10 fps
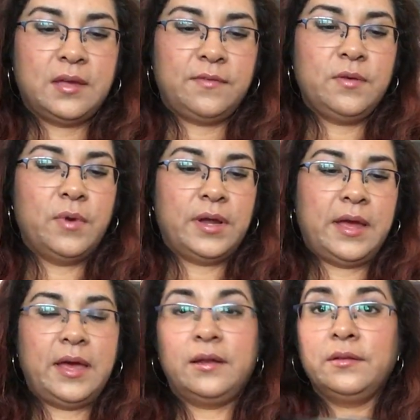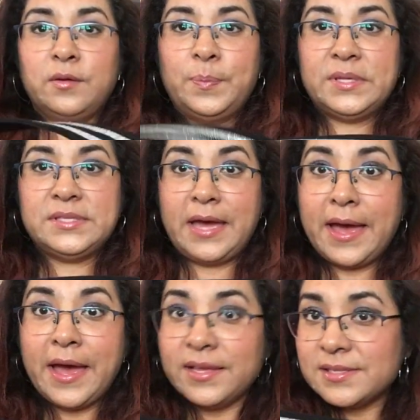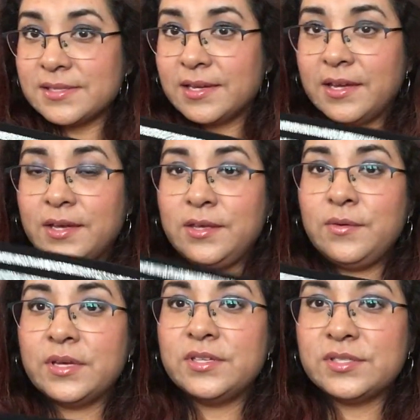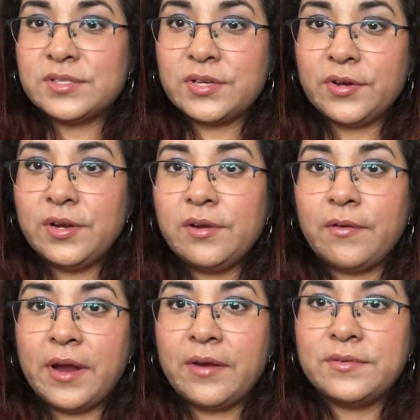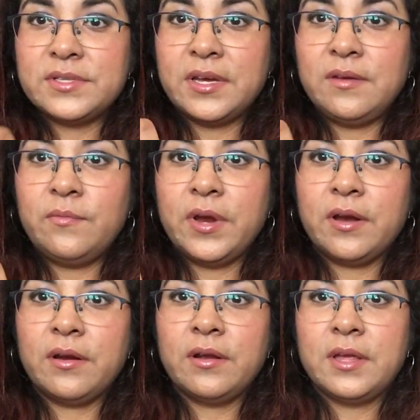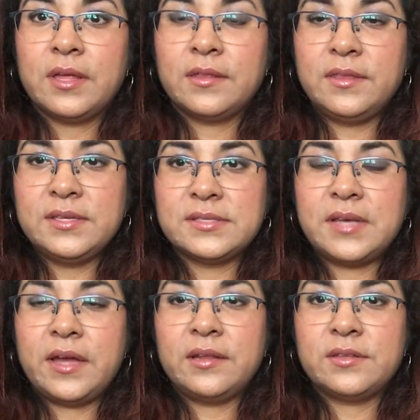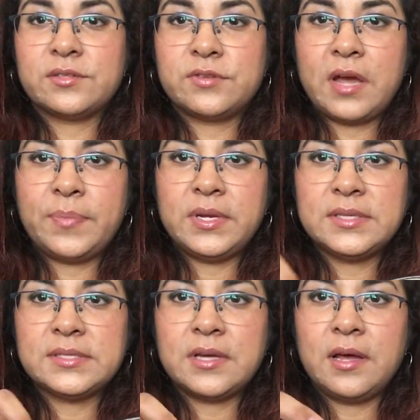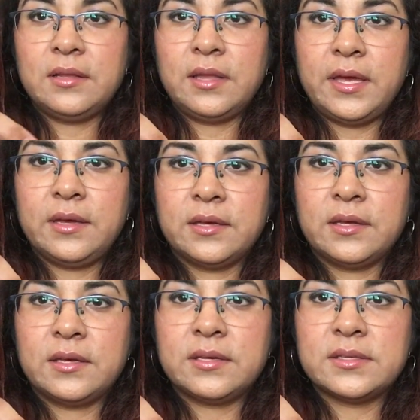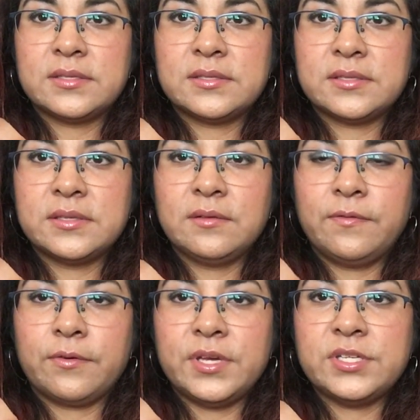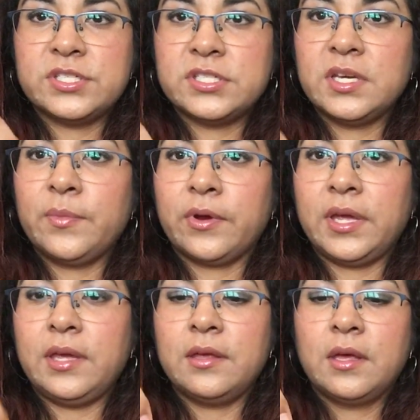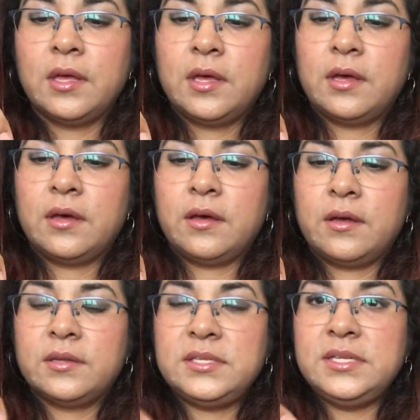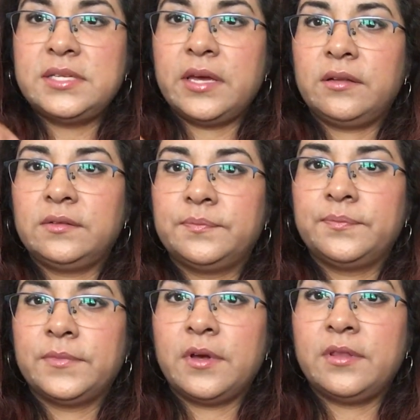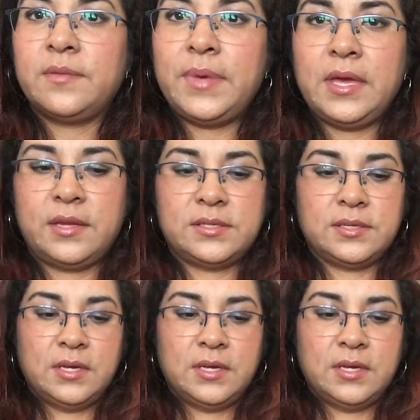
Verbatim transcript: If you want to add a little pizzazz, you can just turn it around and wear this side of the strap, and it's got like a silvery, shimmery uh, detail on the band.